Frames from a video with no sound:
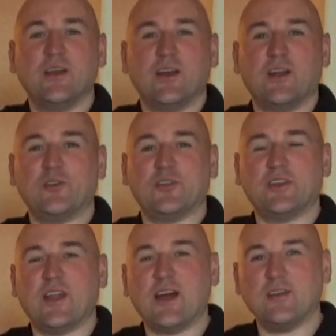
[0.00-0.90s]
And other than
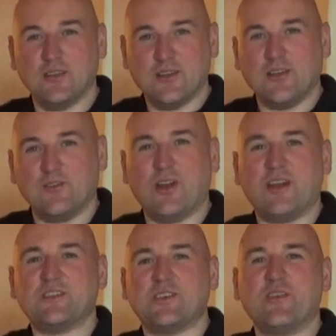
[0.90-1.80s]
that,
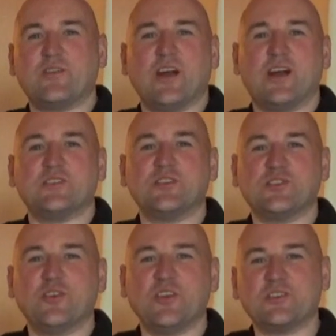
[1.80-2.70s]
ride safe guys,
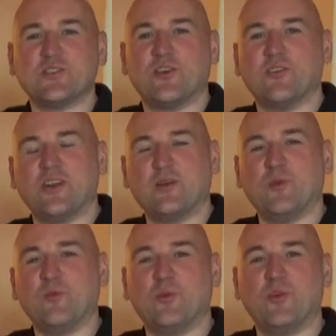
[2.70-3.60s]
enjoy your touring, and
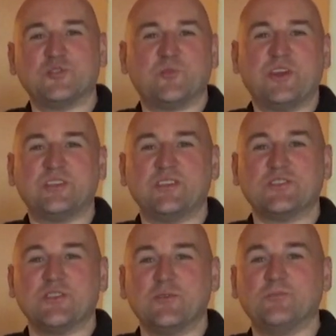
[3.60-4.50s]
we'll all speak to you
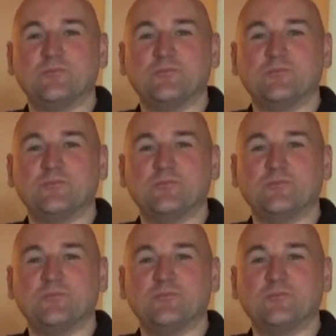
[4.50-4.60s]
soon.